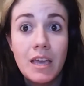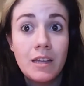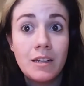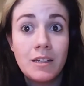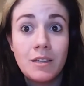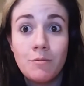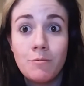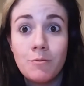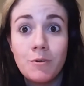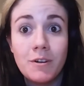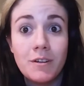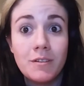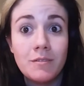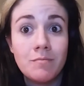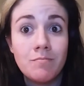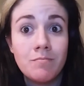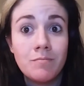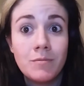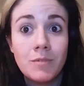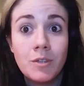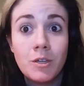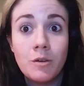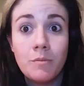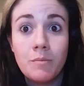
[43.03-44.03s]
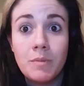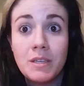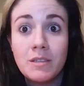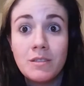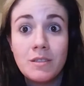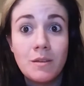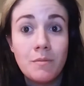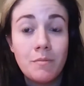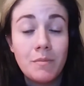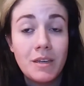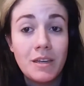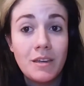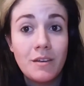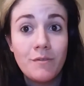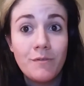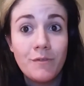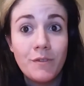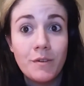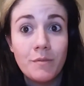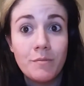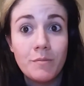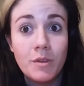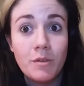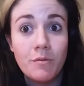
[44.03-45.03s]
anyone. Could be somebody
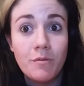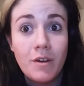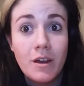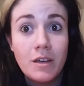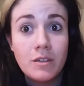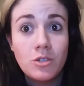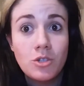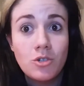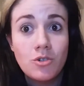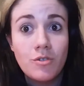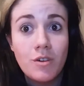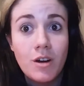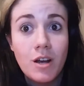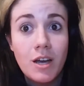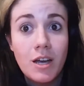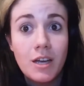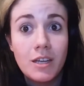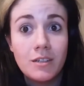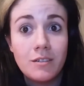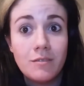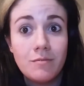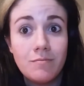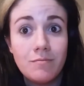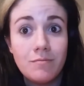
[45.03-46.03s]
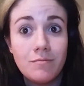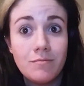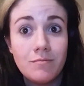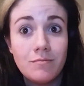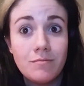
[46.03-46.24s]
from the restaurant.